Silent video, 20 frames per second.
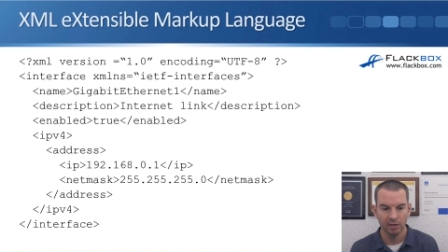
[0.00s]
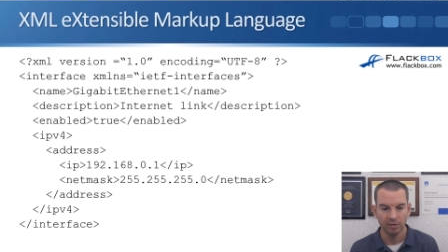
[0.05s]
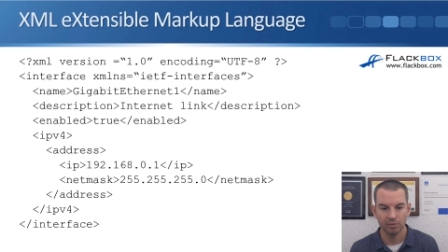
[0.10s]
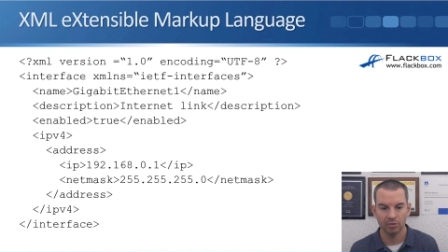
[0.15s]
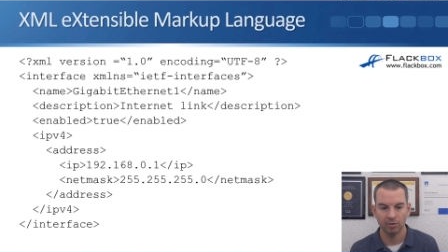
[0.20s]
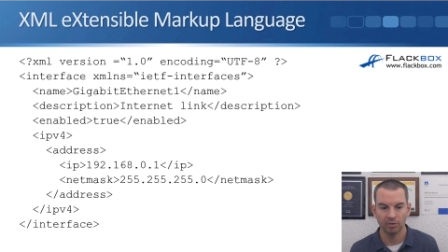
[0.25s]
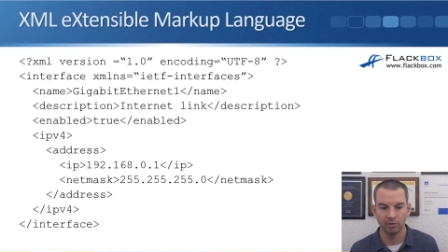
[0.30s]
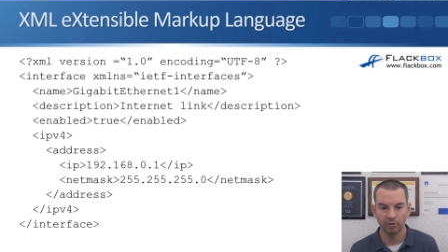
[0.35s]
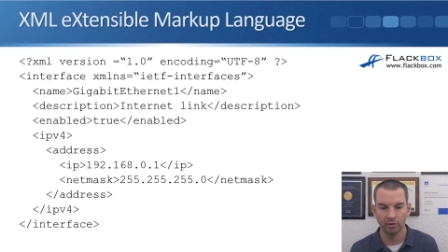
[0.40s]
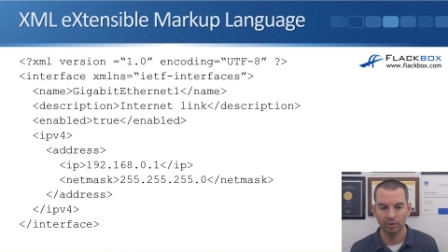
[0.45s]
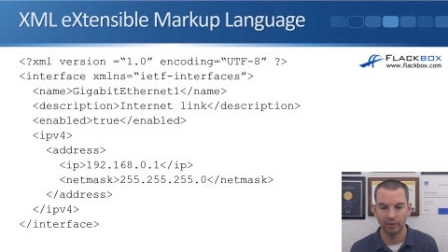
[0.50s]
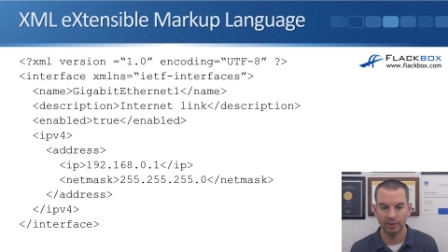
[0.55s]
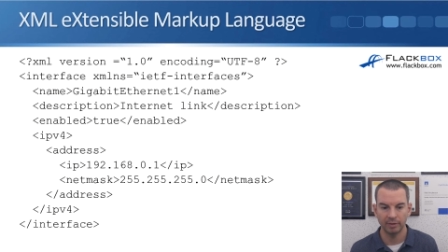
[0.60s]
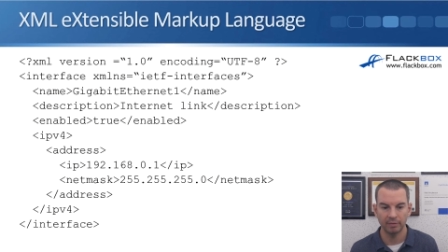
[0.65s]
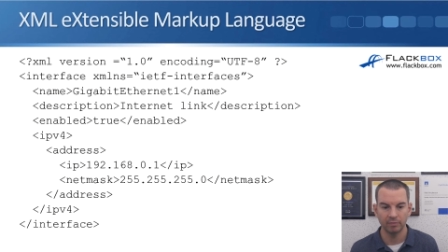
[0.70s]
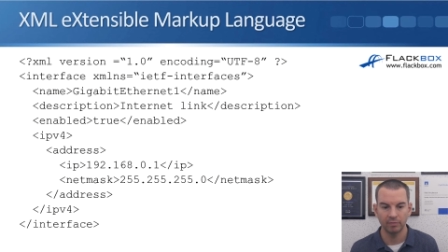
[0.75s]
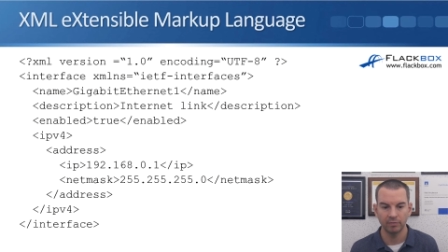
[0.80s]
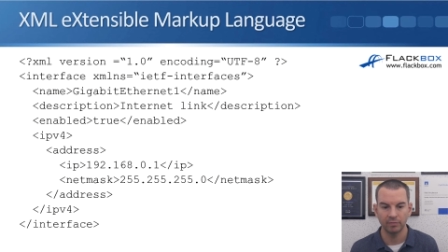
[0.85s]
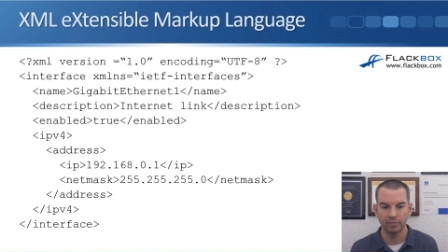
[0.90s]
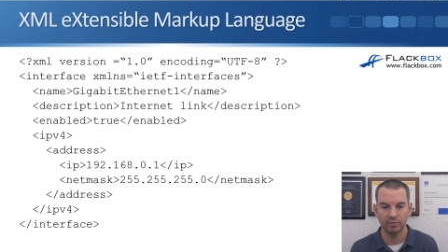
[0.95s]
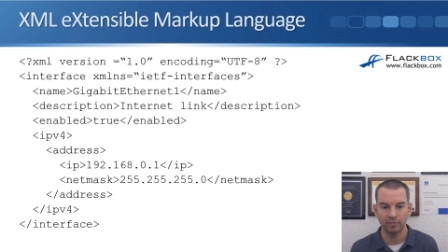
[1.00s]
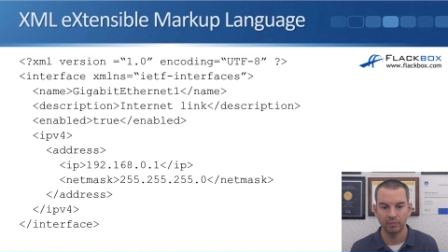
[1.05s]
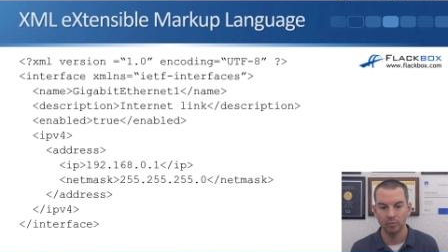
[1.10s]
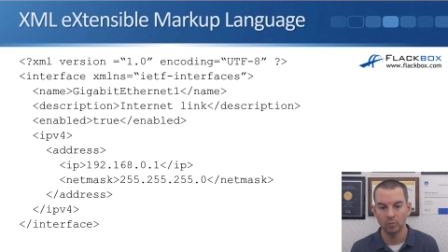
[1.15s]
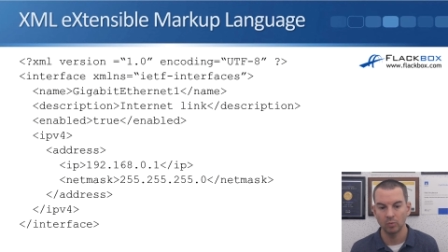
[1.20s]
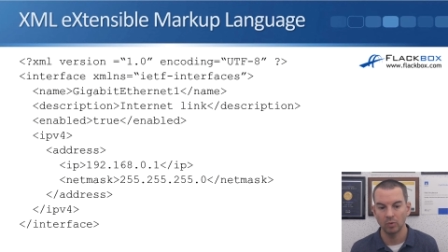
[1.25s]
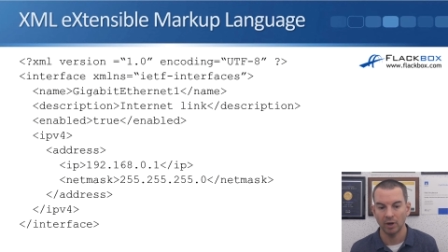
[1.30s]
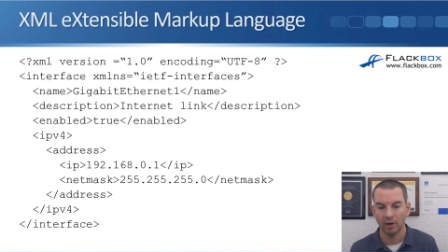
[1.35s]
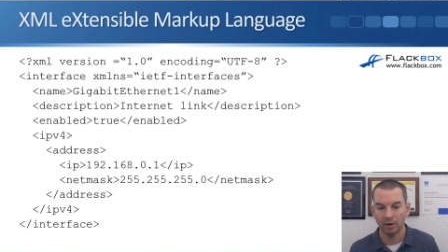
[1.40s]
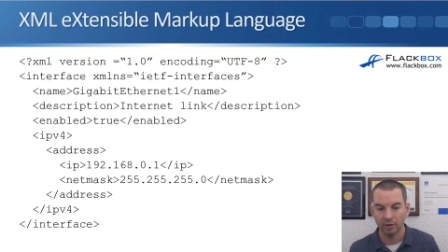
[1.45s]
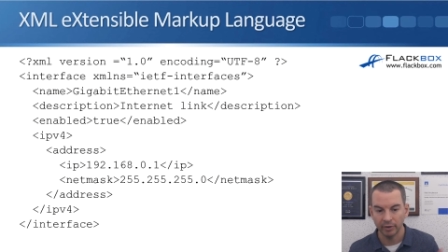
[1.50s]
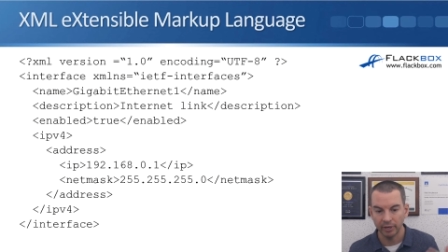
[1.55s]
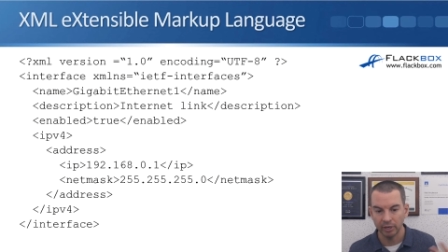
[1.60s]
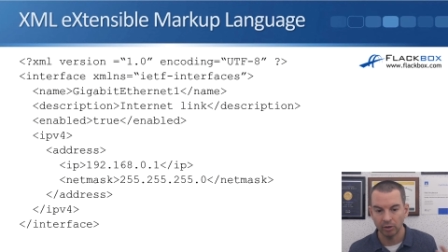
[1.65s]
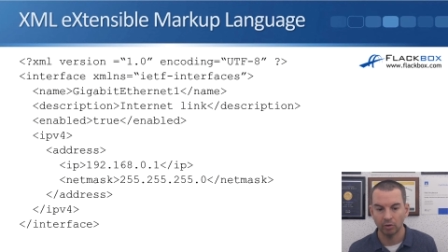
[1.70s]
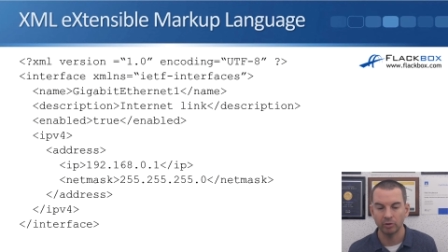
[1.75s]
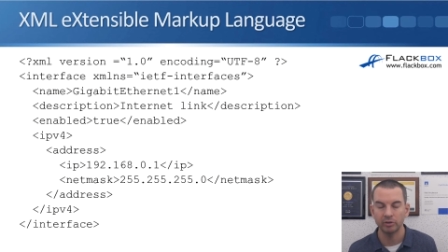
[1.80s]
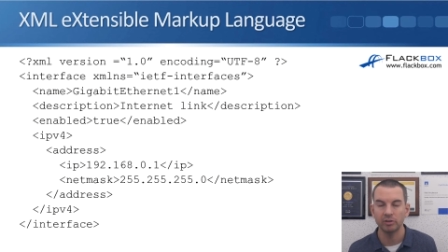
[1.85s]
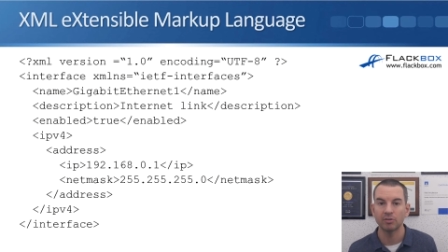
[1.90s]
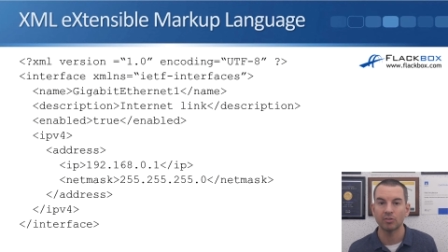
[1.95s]
So earlier
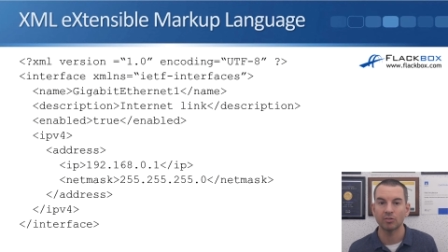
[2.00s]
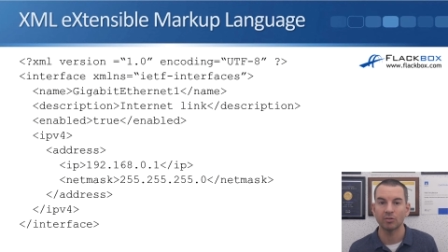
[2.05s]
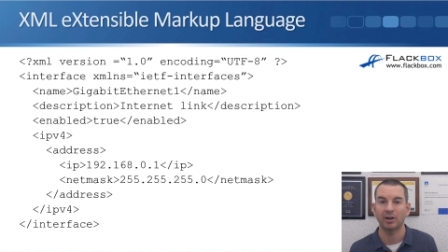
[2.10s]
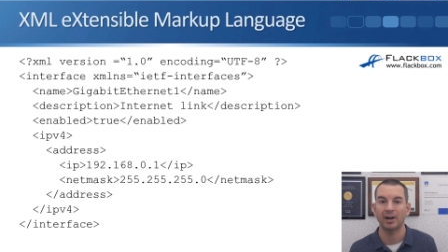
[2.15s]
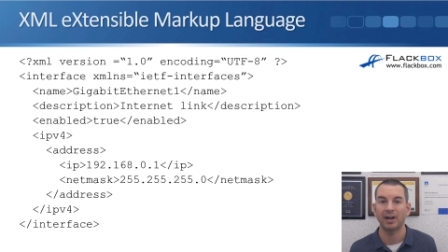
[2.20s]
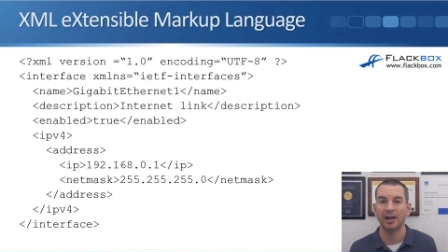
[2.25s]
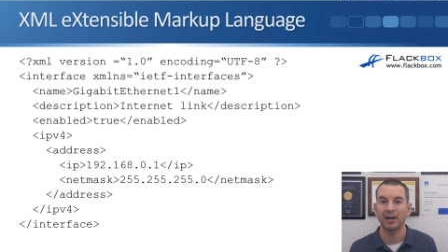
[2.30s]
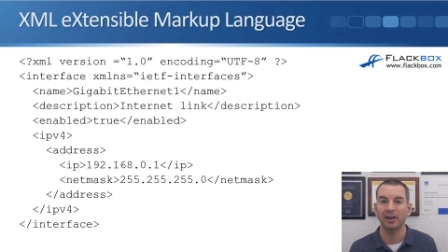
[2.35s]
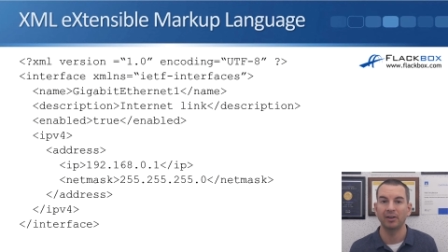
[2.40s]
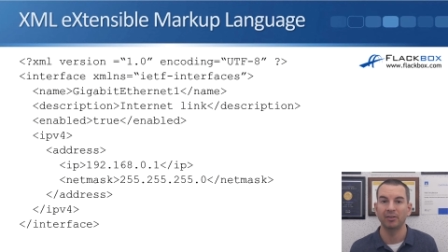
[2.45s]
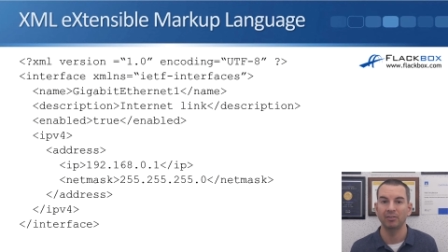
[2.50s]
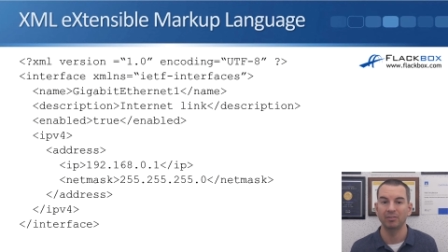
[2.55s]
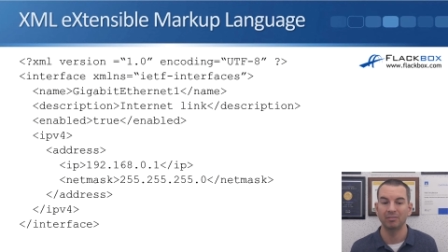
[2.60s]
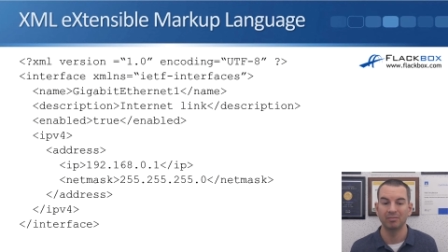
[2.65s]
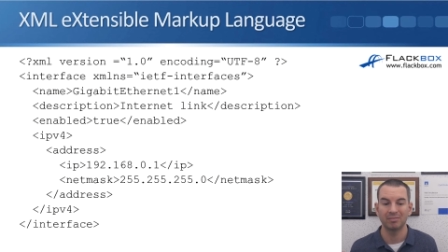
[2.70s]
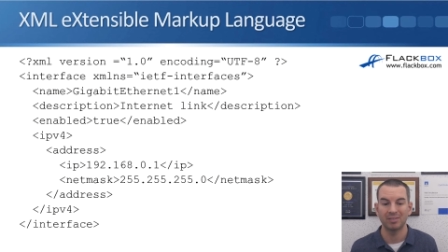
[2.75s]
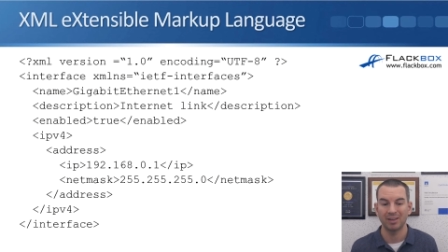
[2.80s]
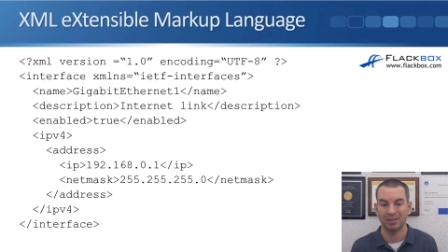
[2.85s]
on, you saw how